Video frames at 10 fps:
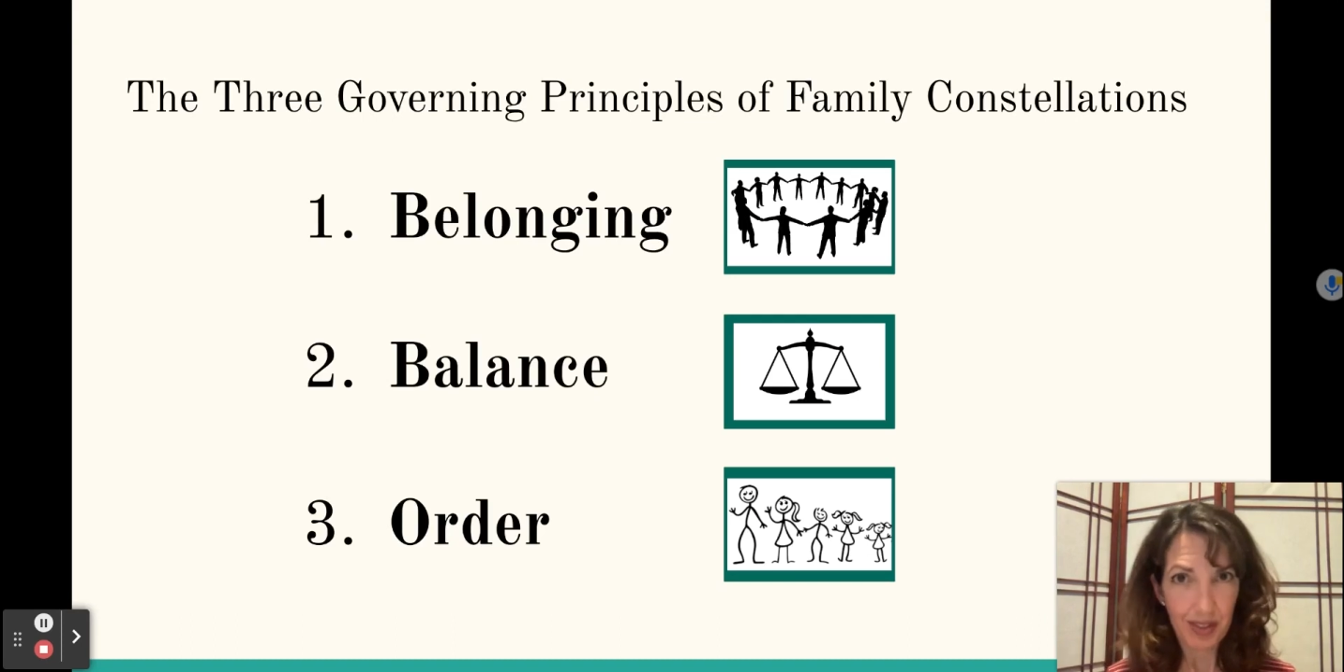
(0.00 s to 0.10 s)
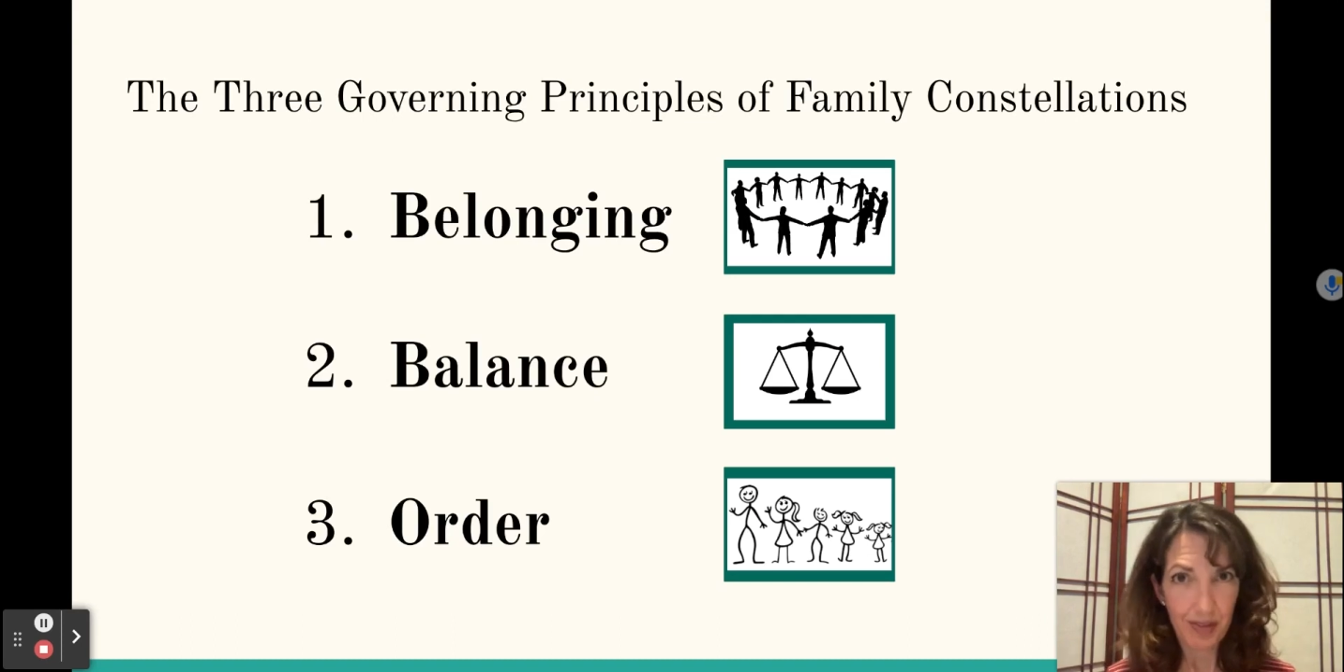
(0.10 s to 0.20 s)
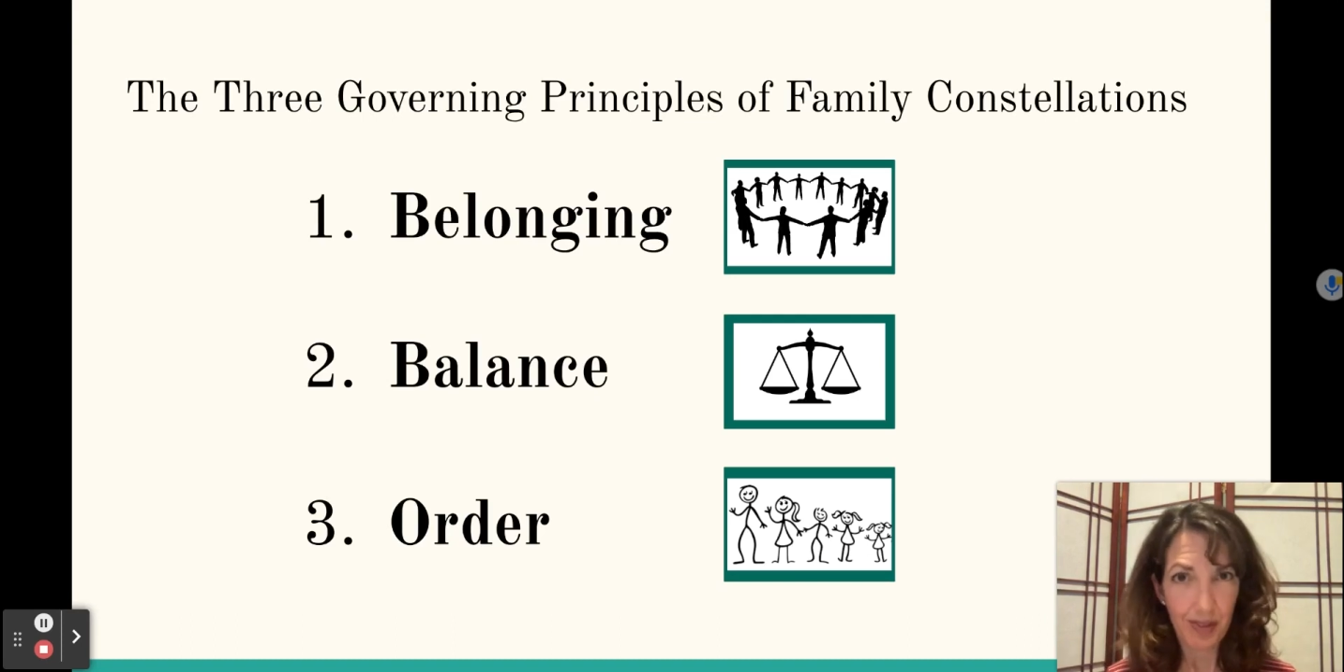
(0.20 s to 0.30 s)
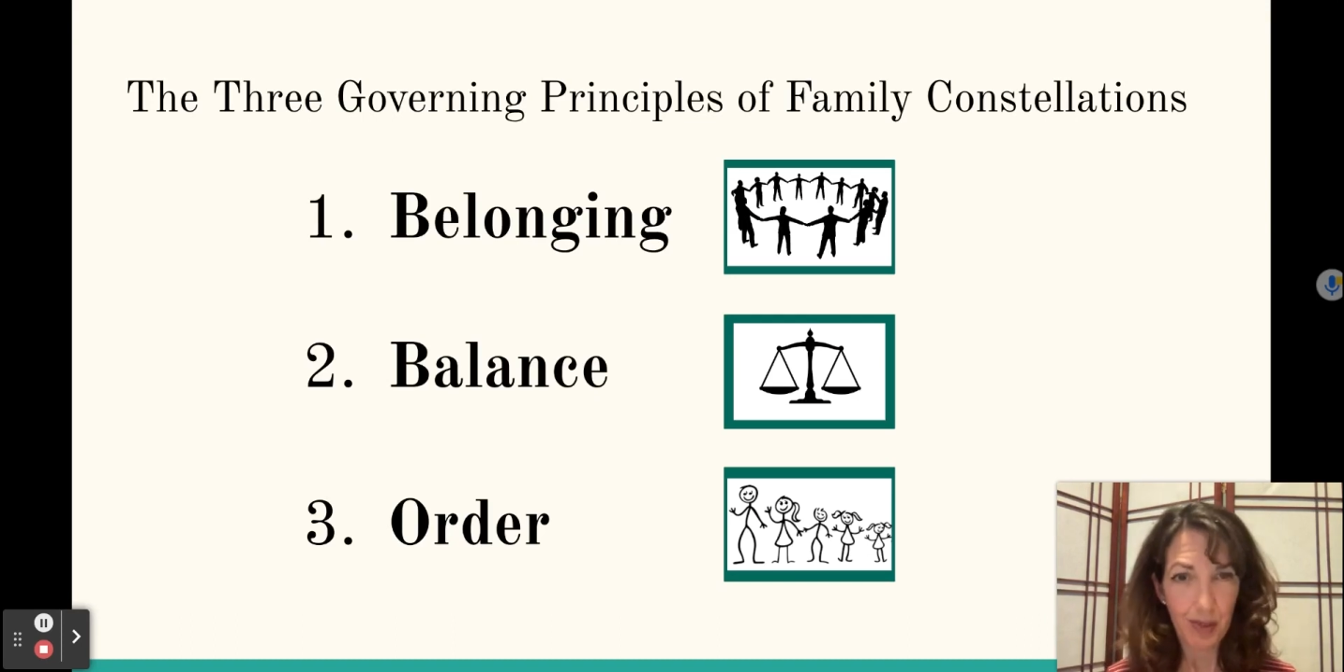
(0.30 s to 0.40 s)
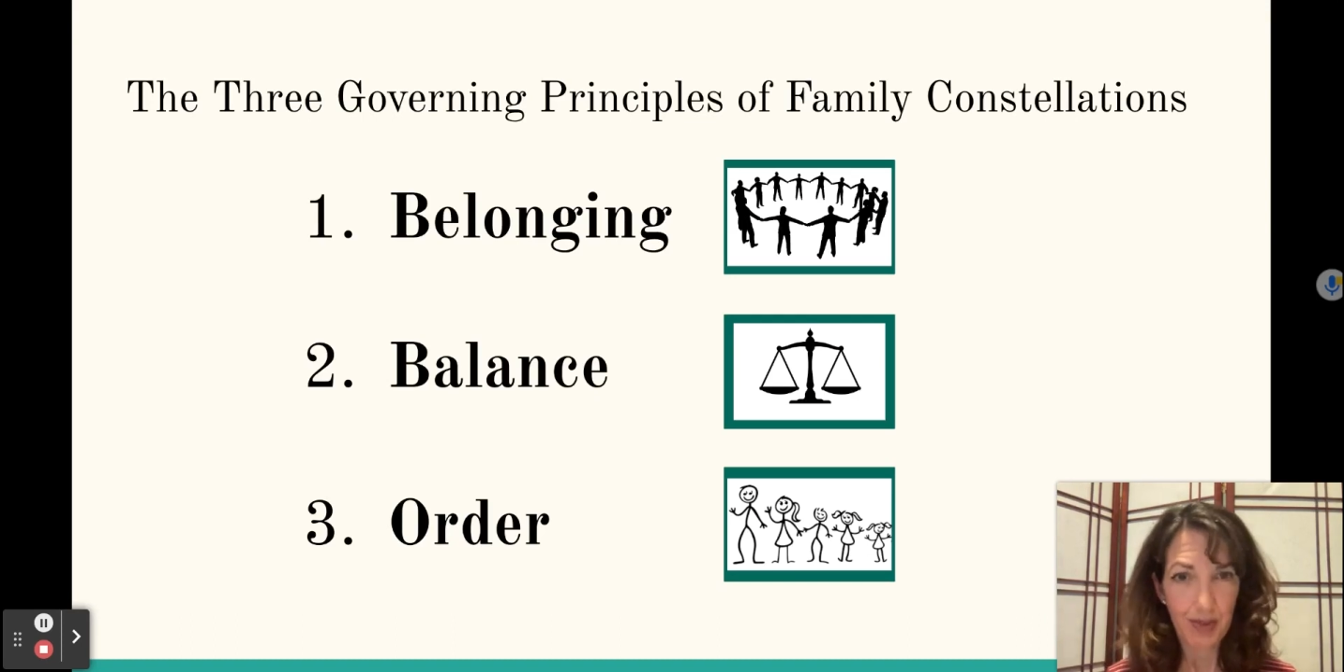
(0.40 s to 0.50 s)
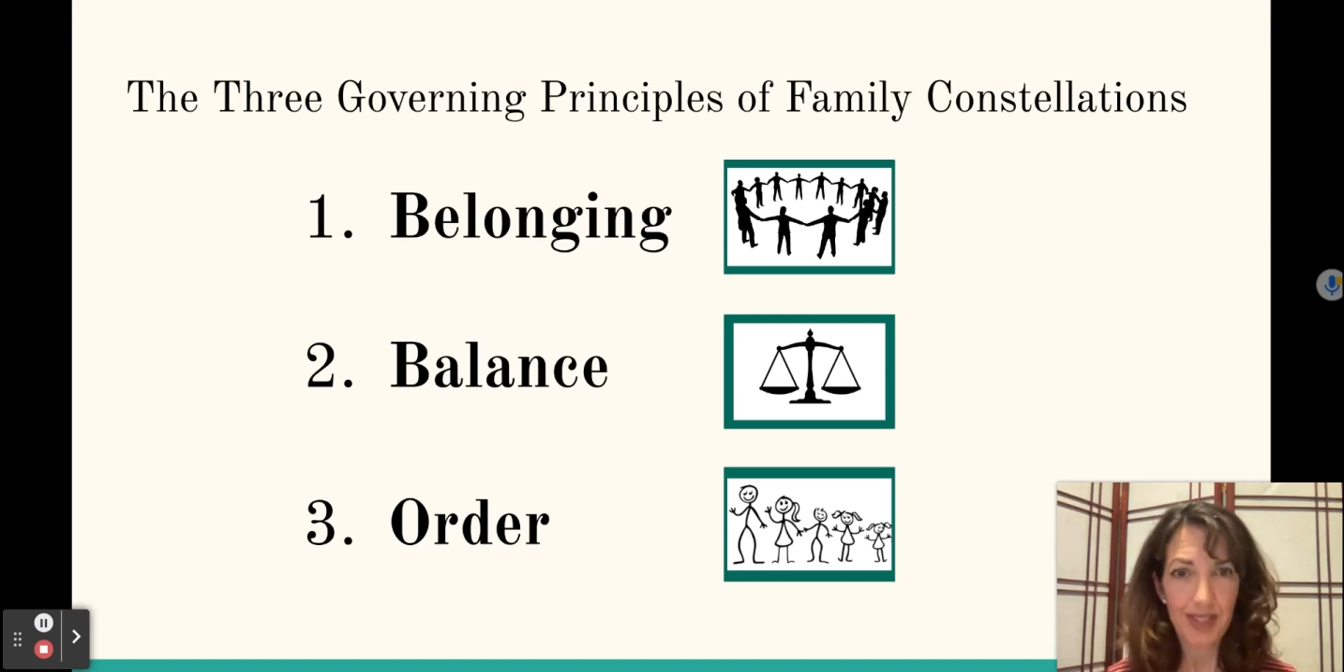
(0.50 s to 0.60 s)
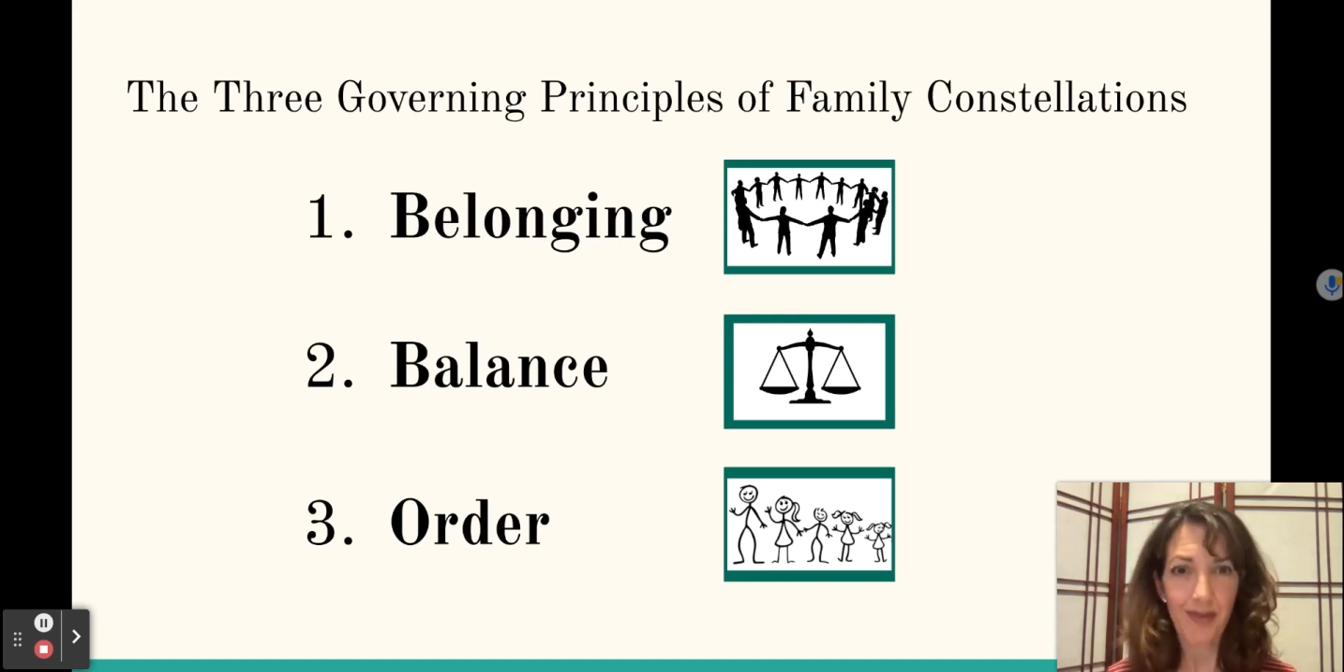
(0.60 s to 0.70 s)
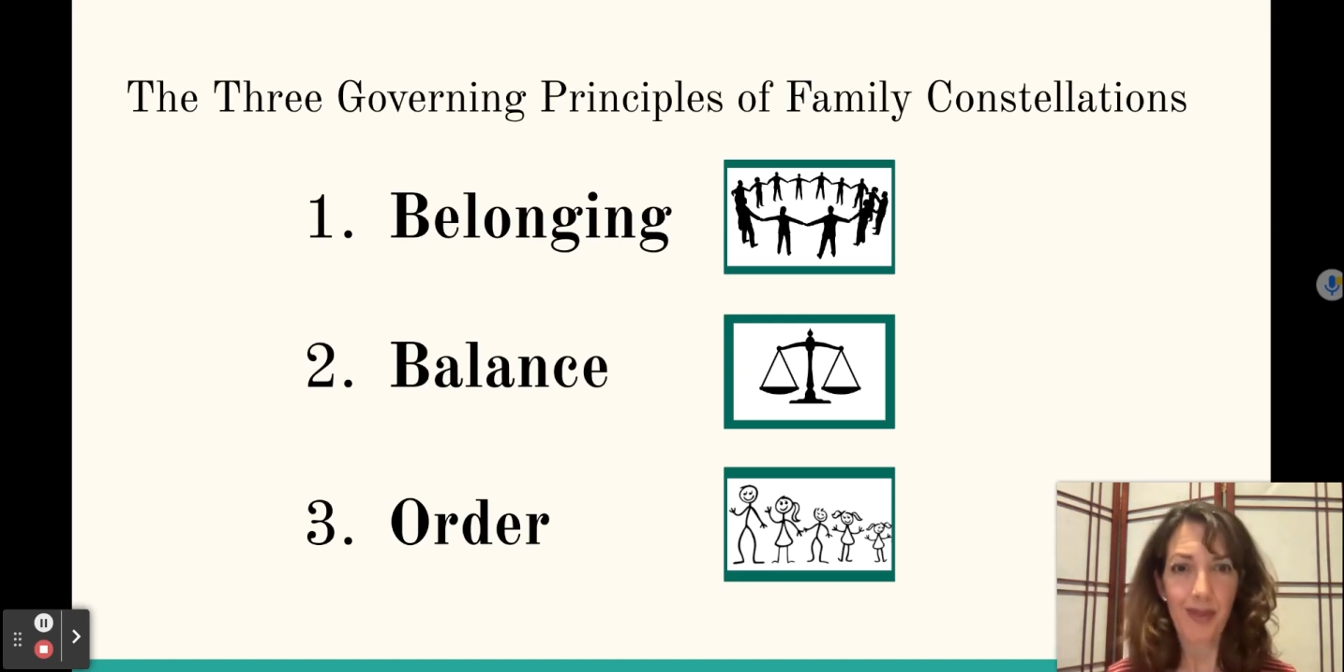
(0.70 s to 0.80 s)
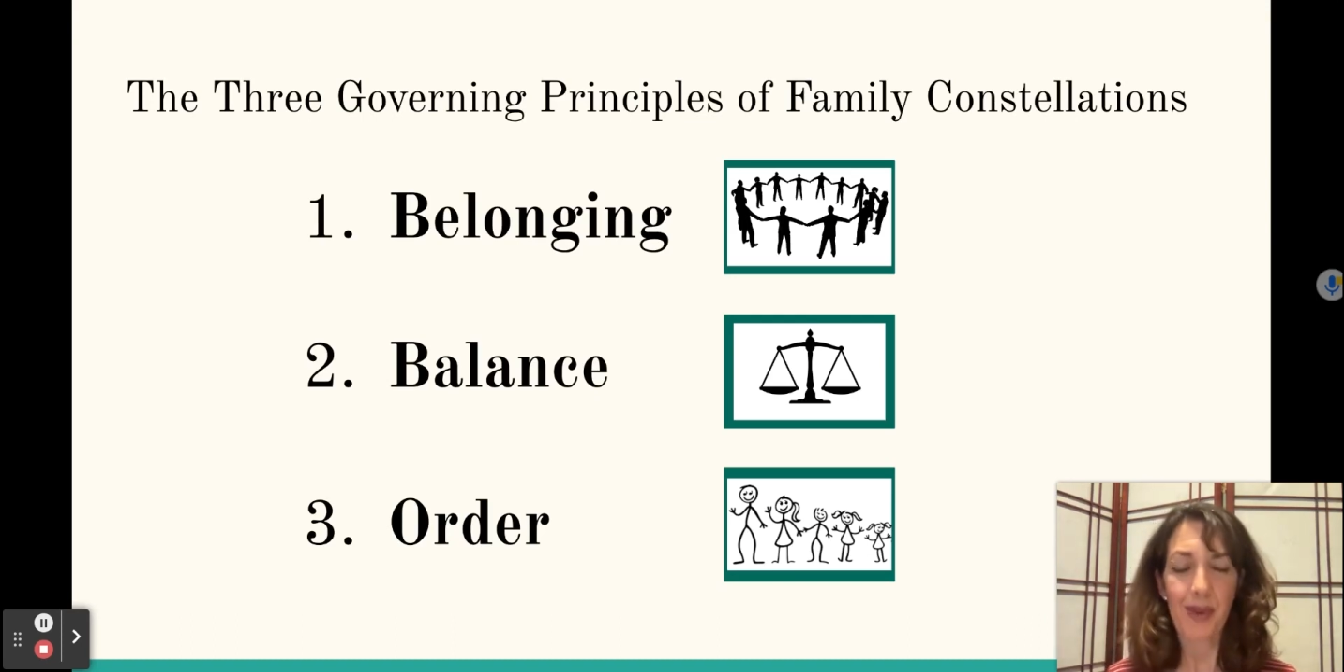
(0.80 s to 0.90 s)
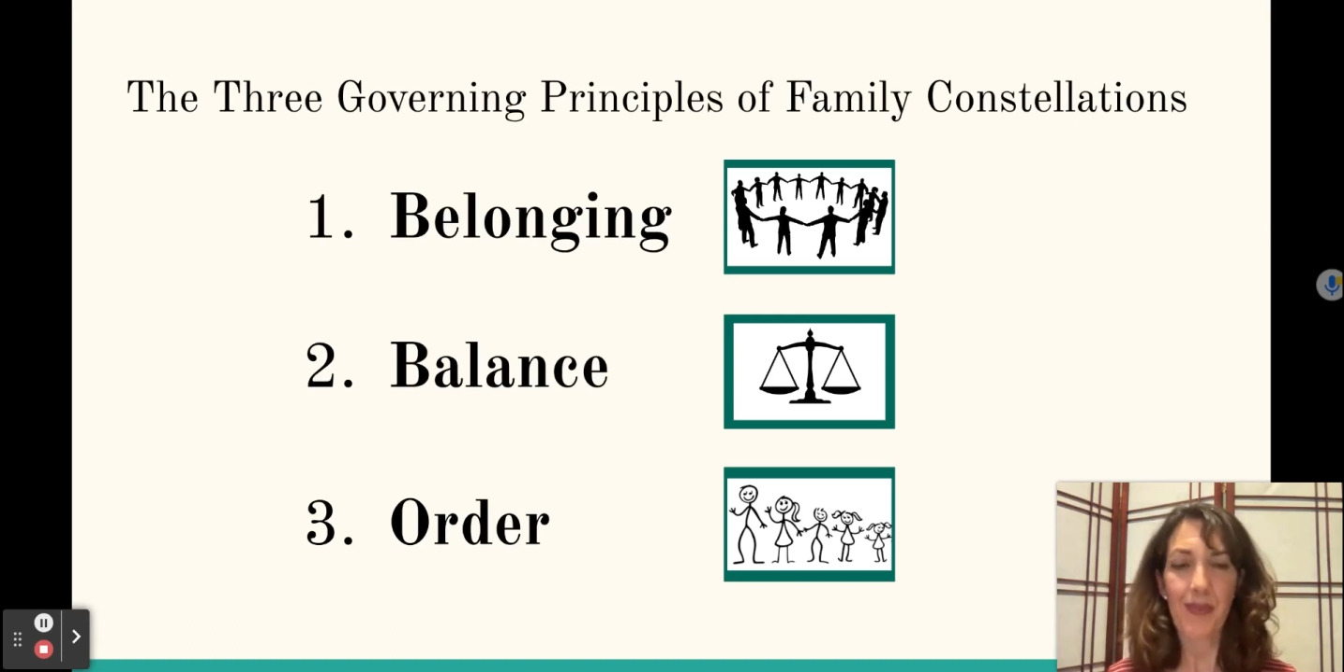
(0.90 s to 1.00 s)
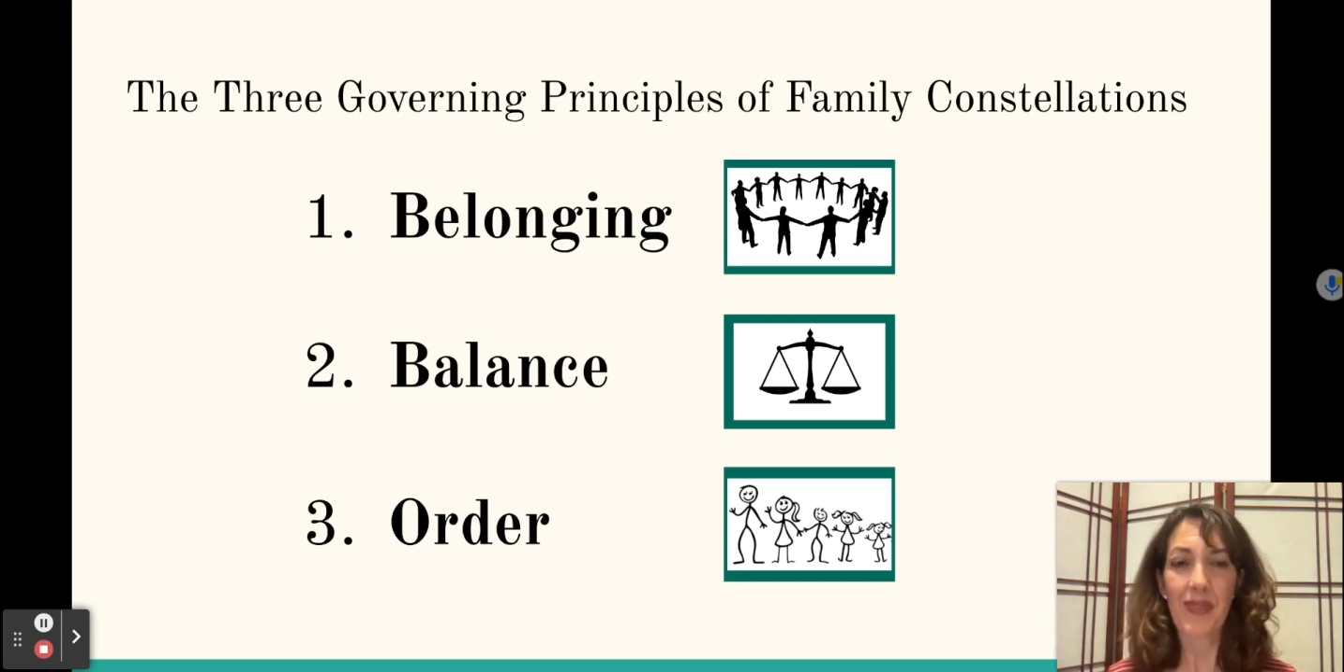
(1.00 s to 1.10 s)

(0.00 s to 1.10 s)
feels resentful.